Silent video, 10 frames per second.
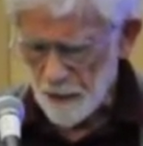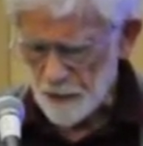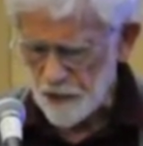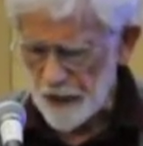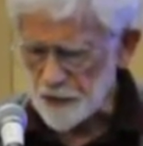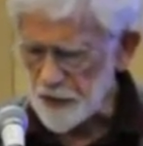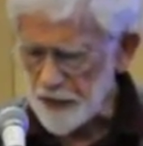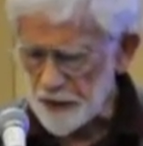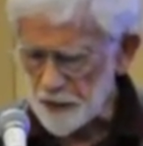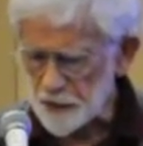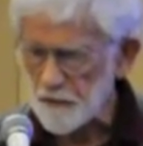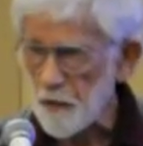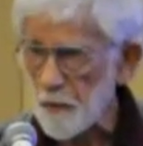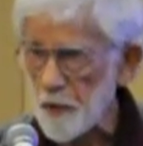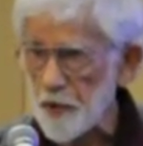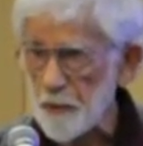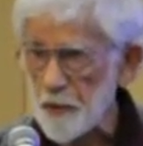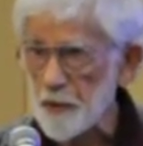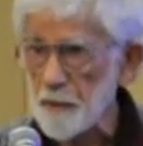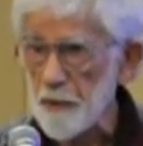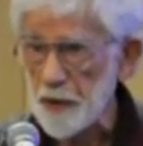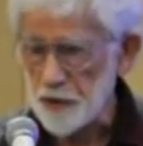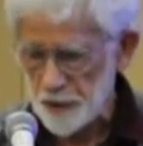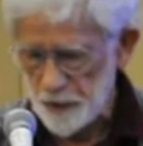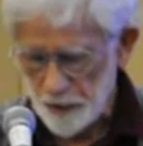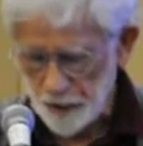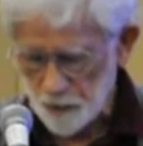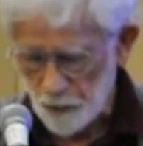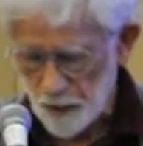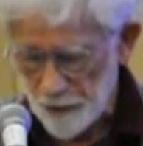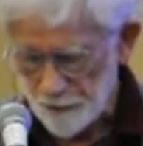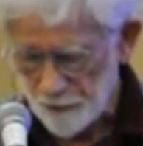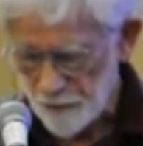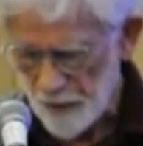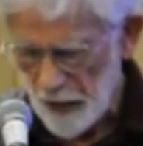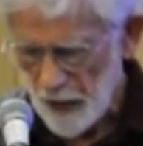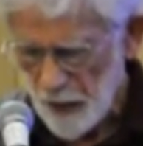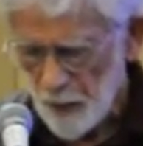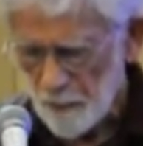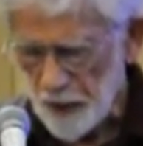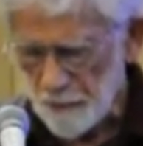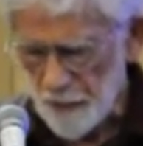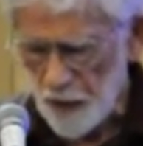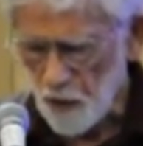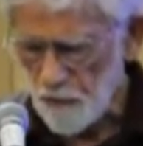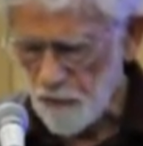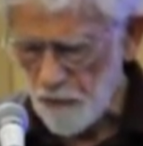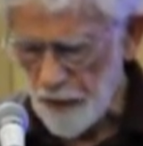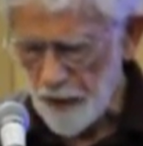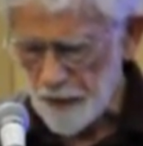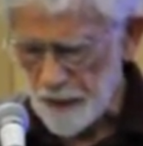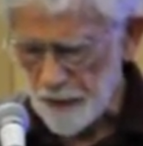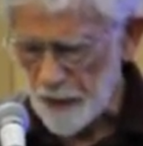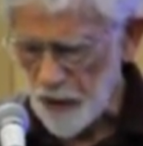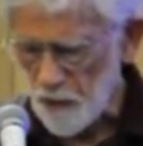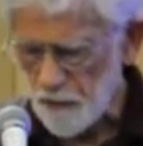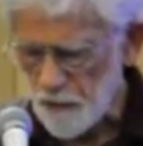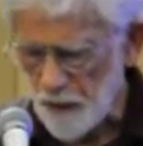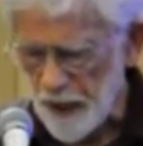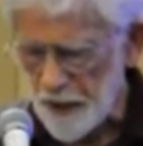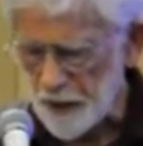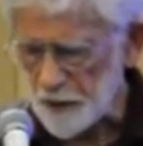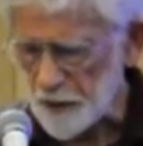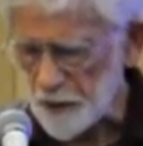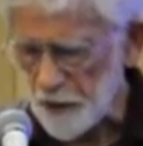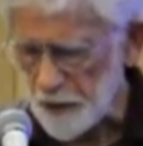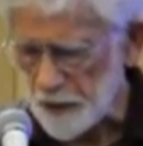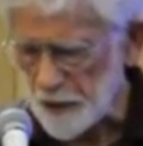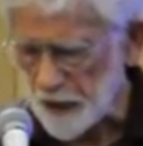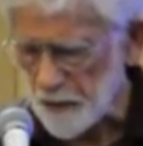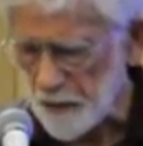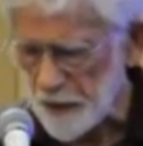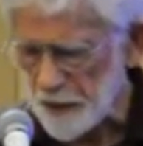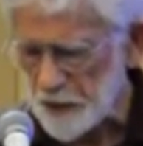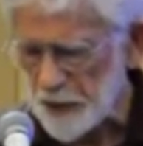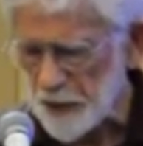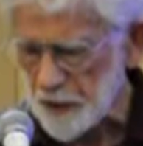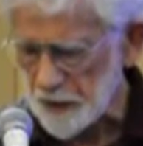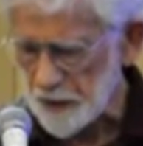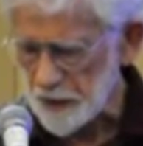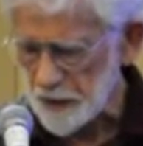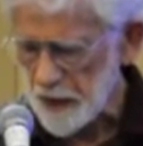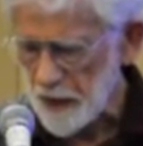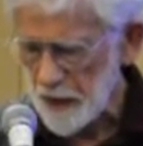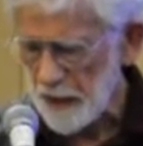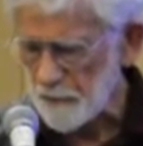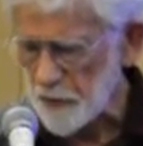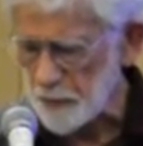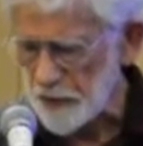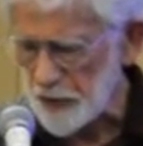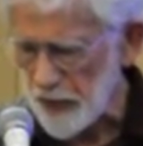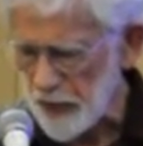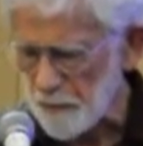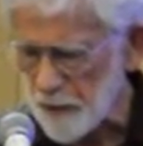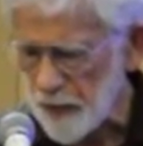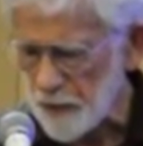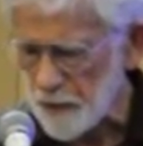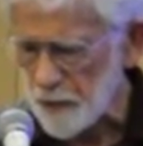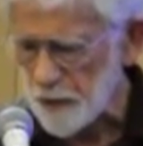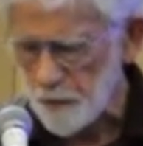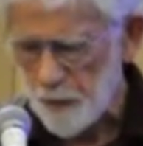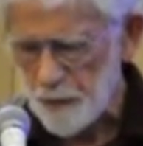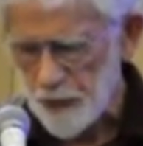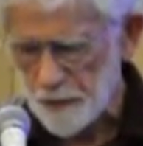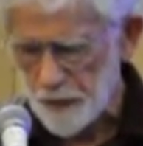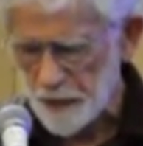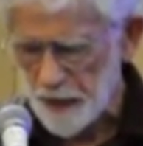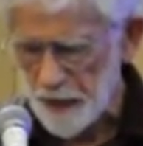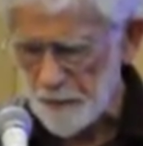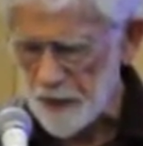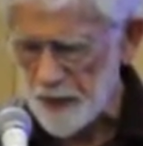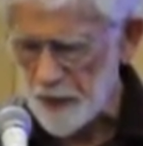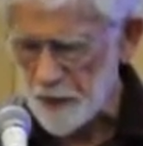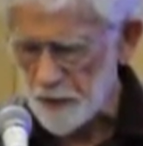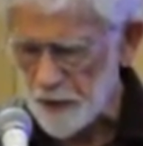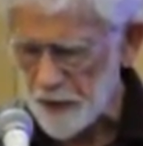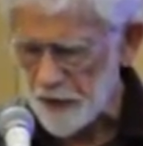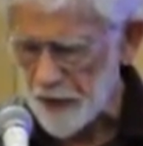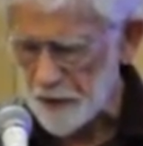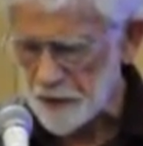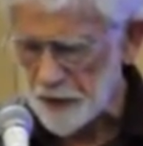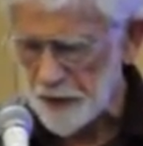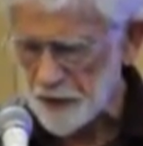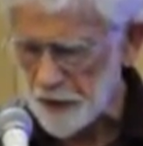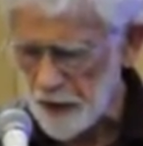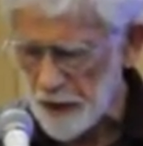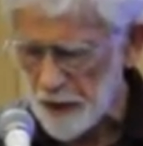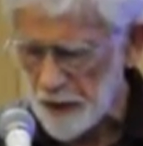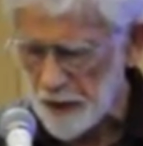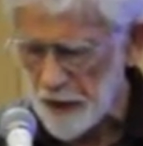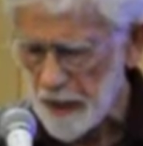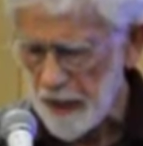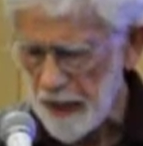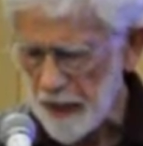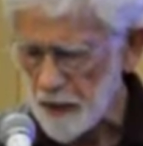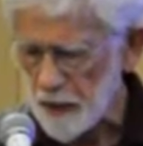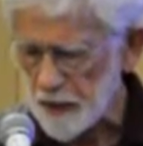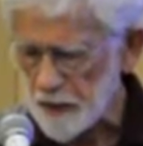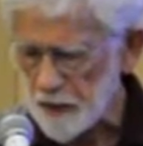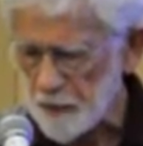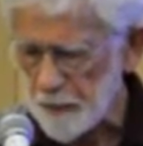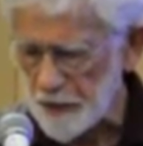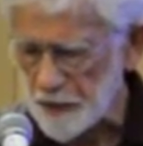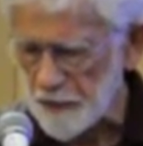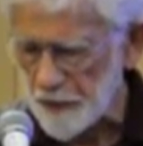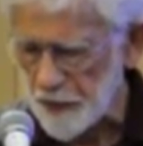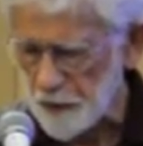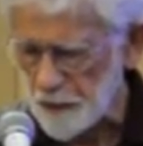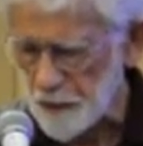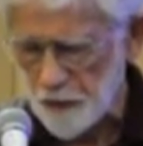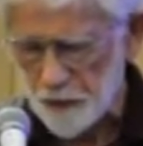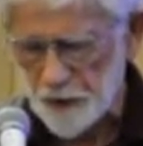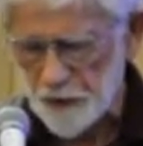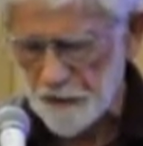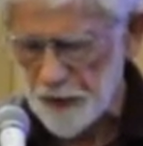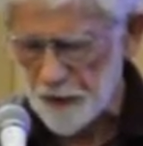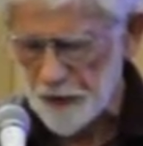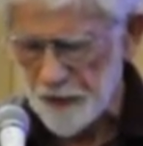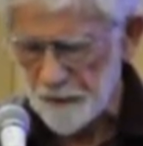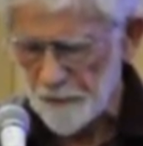Transit dangers have already been mentioned, that's one. But my overriding concern is that we as citizens have been misled by nuclear proponents claiming that nuclear energy is clean and less expensive than other sources of energy.